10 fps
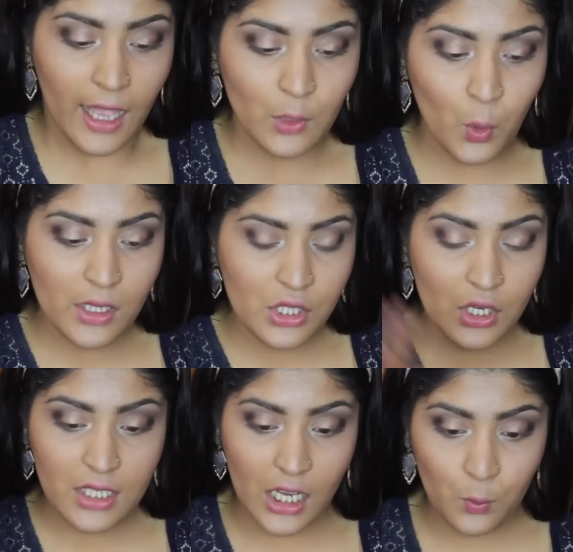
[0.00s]
And once
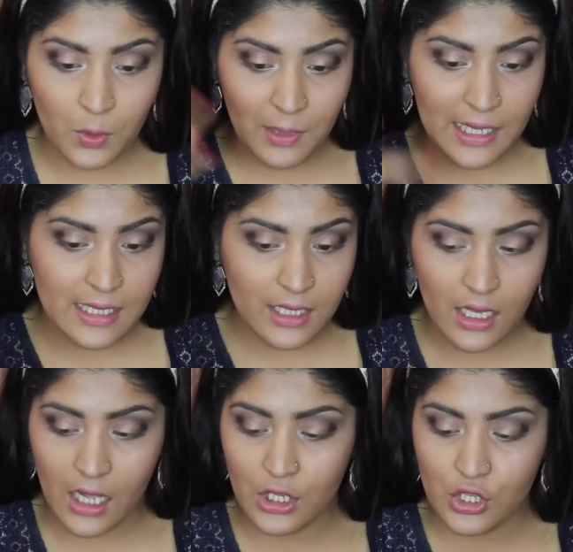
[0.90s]
you're done with placing
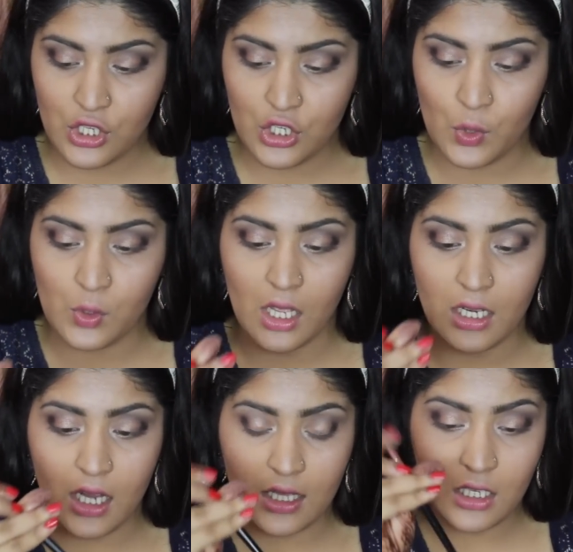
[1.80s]
the color, just use
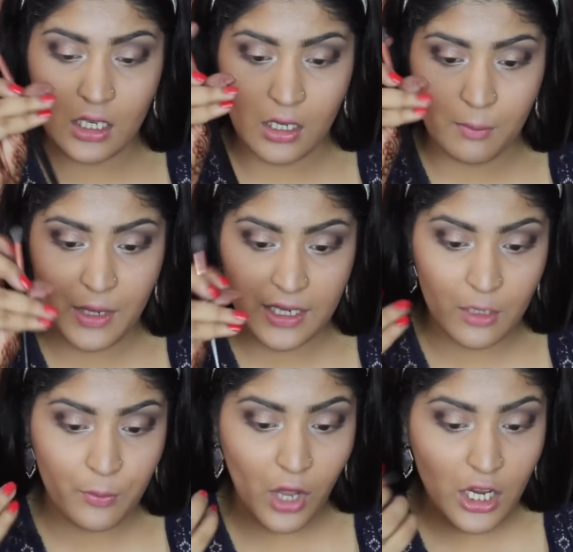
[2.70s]
another
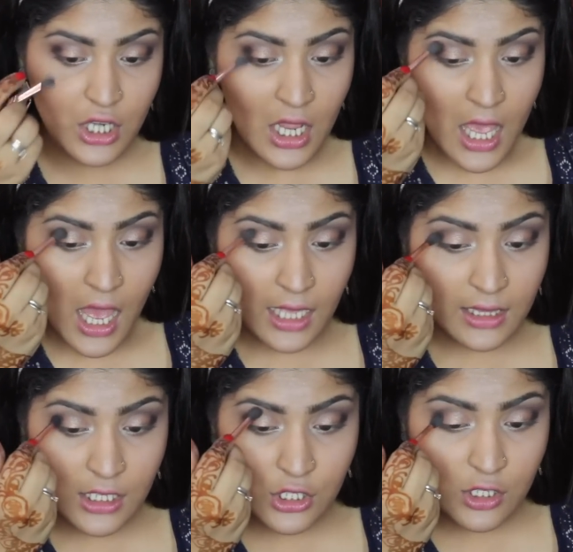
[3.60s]
blender brush
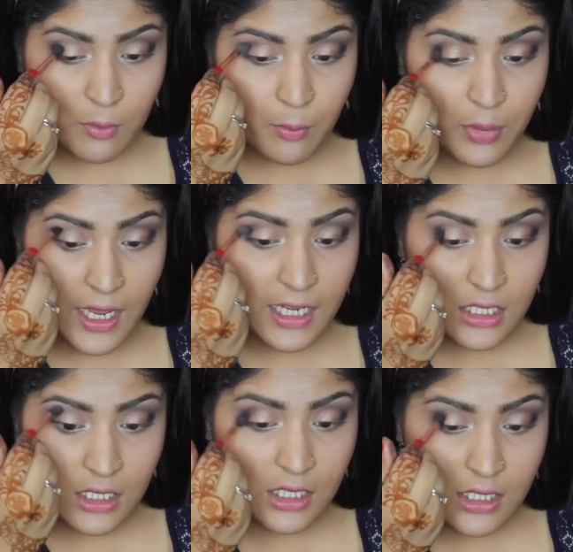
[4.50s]
and then just
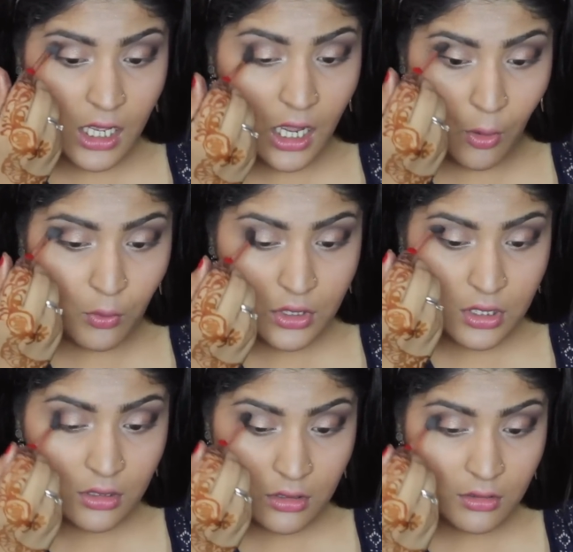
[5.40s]
blend this out.
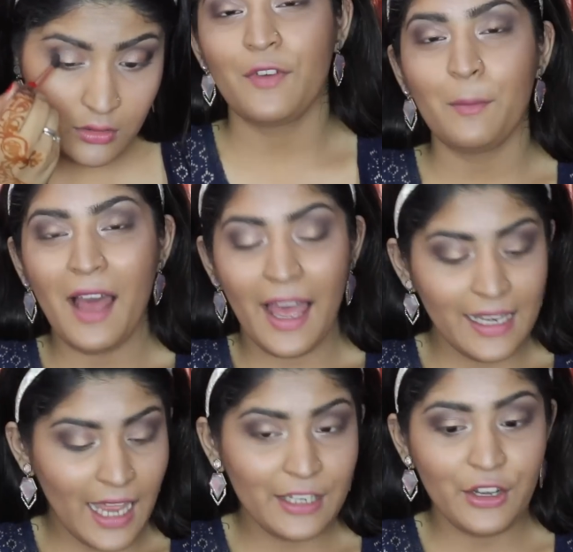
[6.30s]
So for my
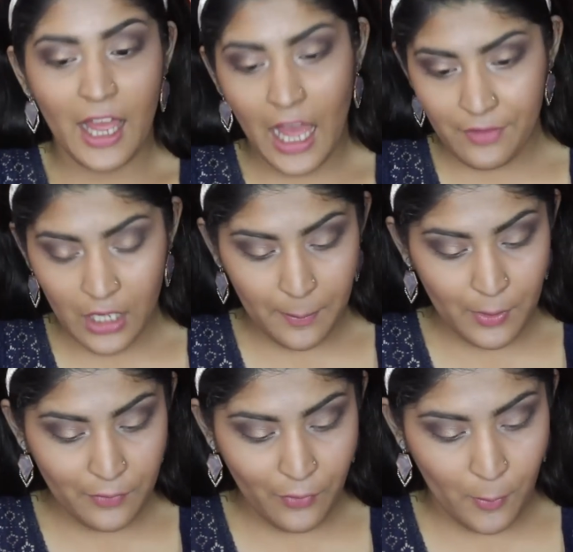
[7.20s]
eyeliner, I have a
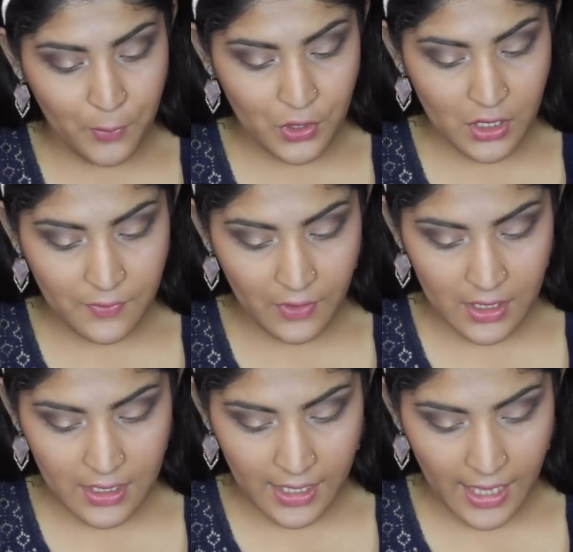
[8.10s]
couple of options.
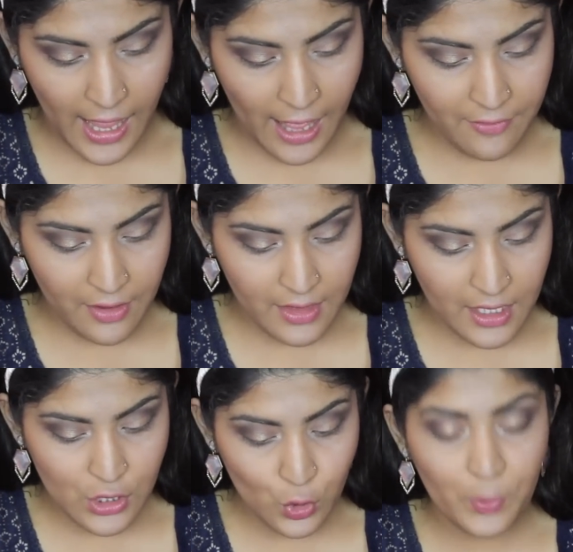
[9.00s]
First, I have
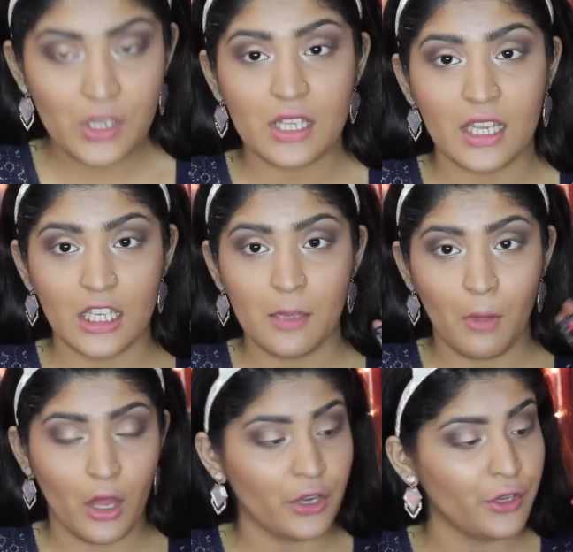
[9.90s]
the Super Skinny
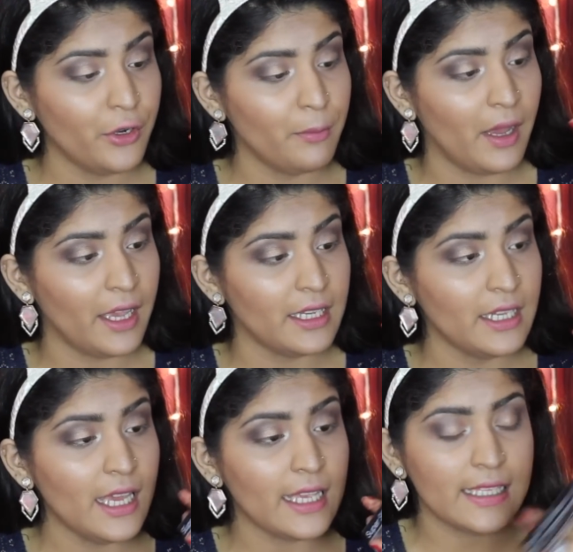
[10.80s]
Marker by
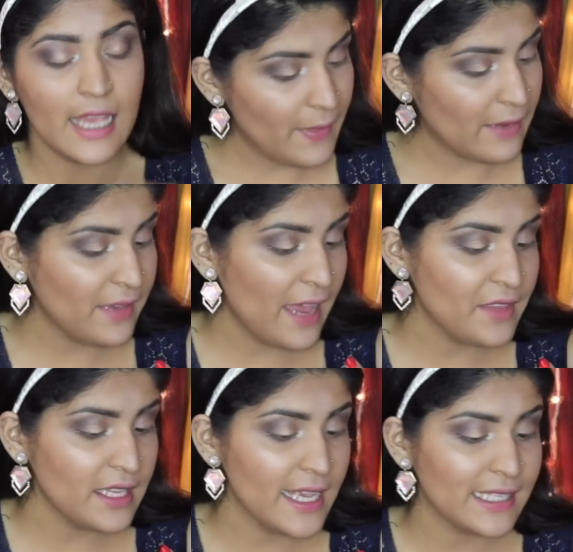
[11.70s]
NYX. Then we
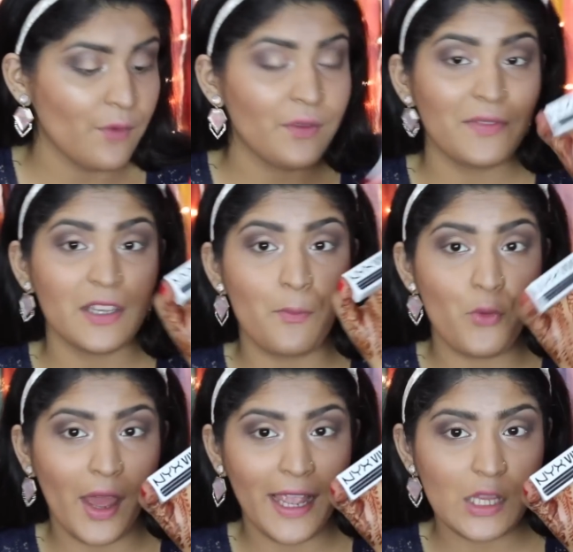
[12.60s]
have the NYX Vivid
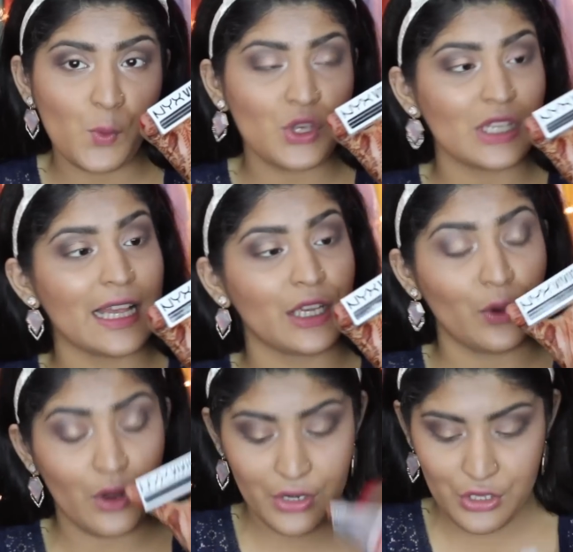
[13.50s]
Bright, which is like
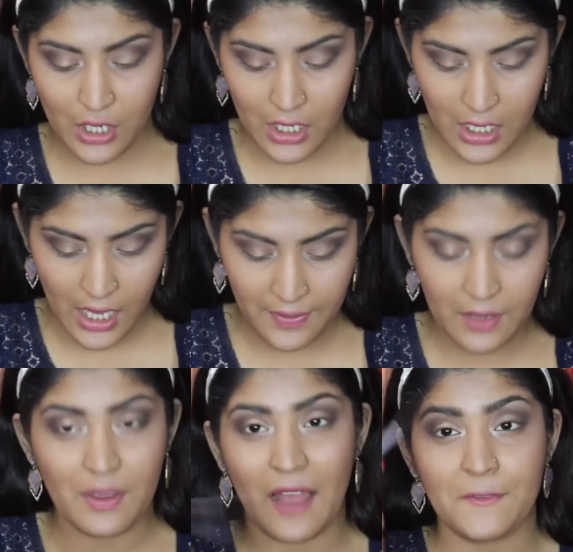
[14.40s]
an orange color. And
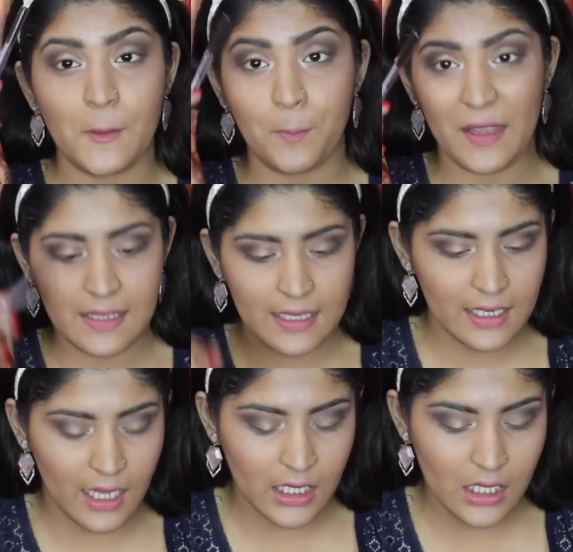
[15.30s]
then we have some
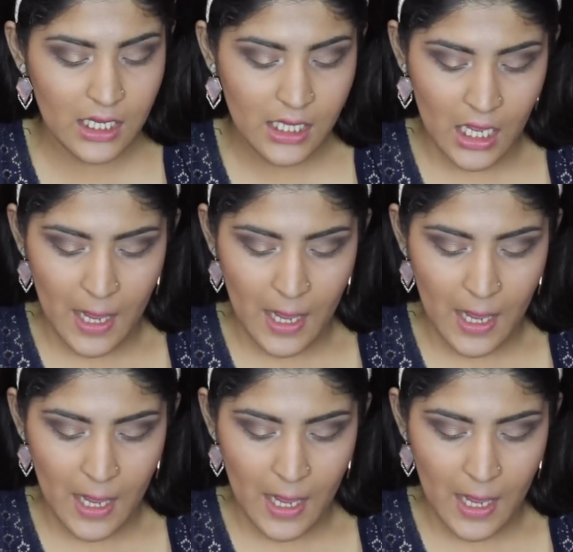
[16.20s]
pencil liners.